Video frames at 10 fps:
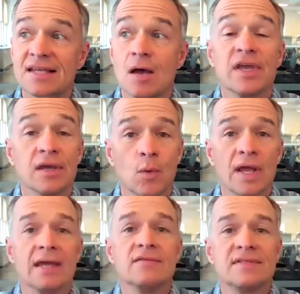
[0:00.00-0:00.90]
coming in
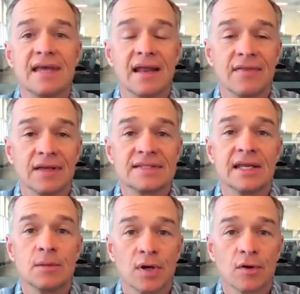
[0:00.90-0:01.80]
waves, and I think it's
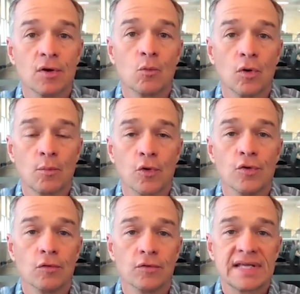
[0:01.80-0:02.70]
getting bigger and more
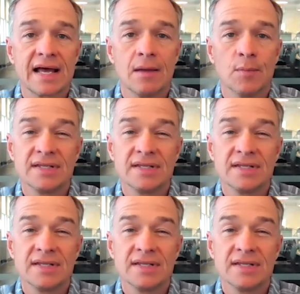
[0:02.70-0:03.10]
important over time.